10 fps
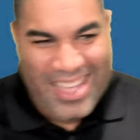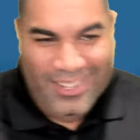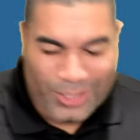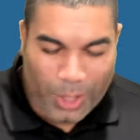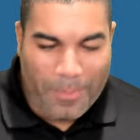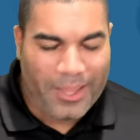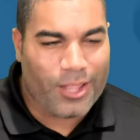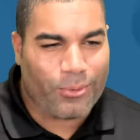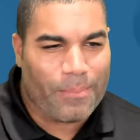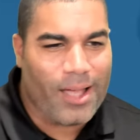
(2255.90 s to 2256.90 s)
2 million in
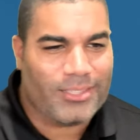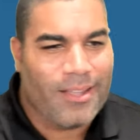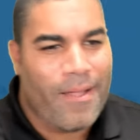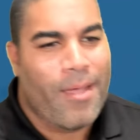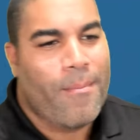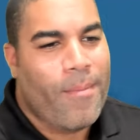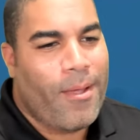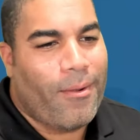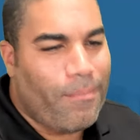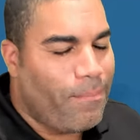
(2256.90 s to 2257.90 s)
3 months.
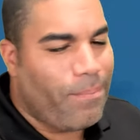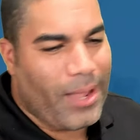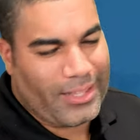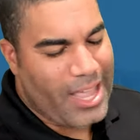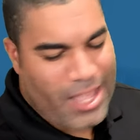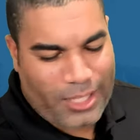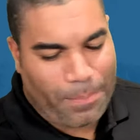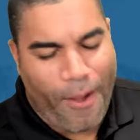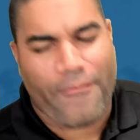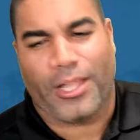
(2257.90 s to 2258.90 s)
Brent, that's
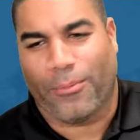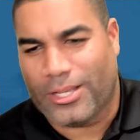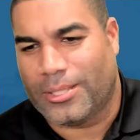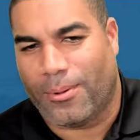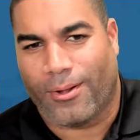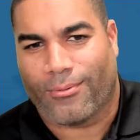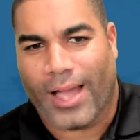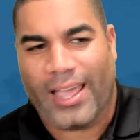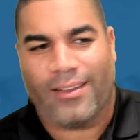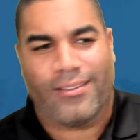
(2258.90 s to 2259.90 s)
perfectly reasonable,
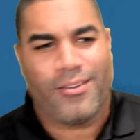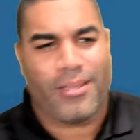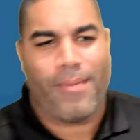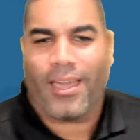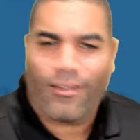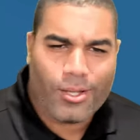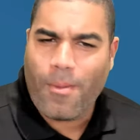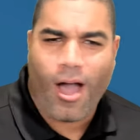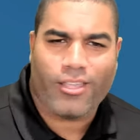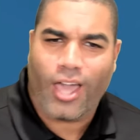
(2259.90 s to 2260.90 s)
right? You can make, come
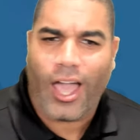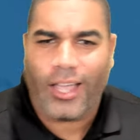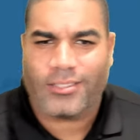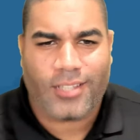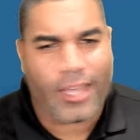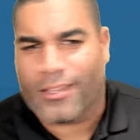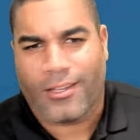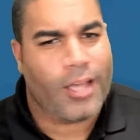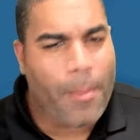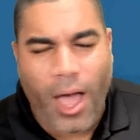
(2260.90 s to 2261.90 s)
on, guys. Like,
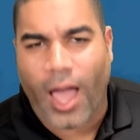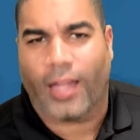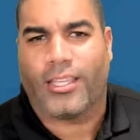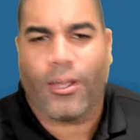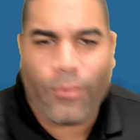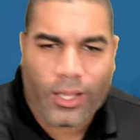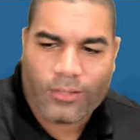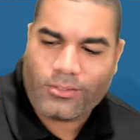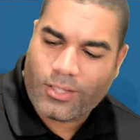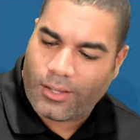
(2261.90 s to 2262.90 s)
come on, get
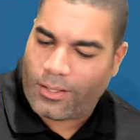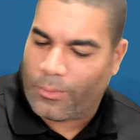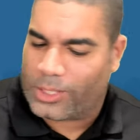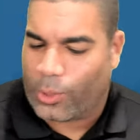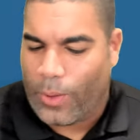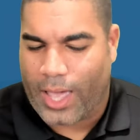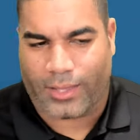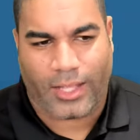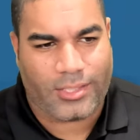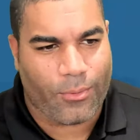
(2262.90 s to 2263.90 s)
rich quick.
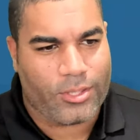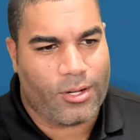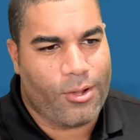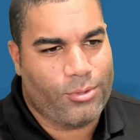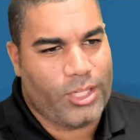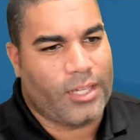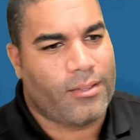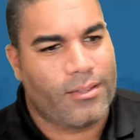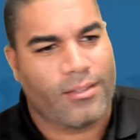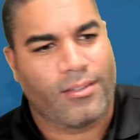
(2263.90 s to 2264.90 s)
That's the original OG.
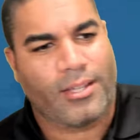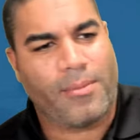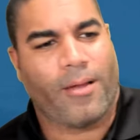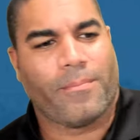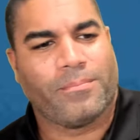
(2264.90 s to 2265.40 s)
Come on.